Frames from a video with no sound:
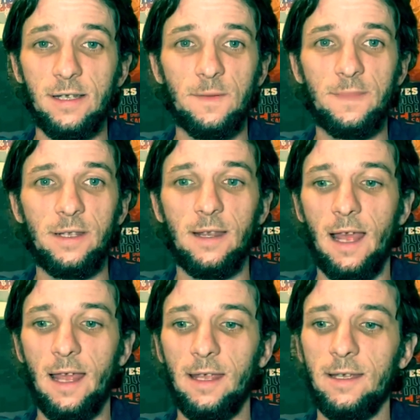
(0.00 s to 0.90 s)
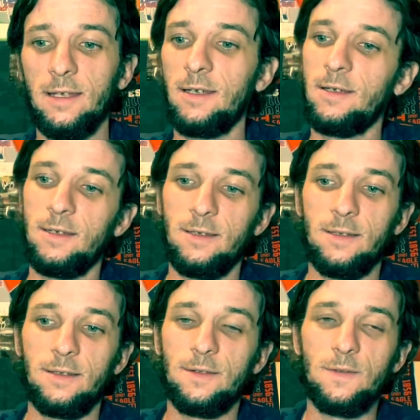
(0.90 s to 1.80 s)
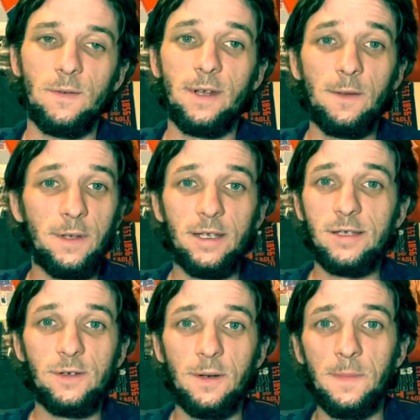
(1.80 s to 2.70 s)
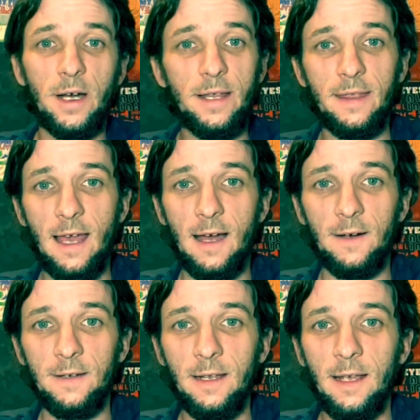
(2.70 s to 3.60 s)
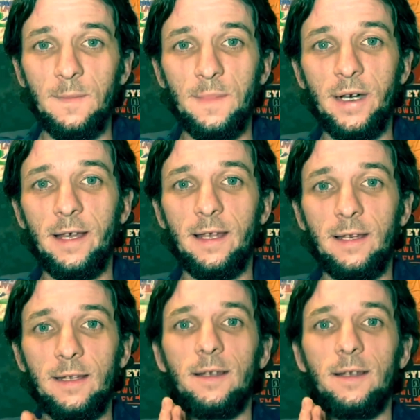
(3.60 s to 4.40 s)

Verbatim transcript: It'll be like three weeks to a month out, but,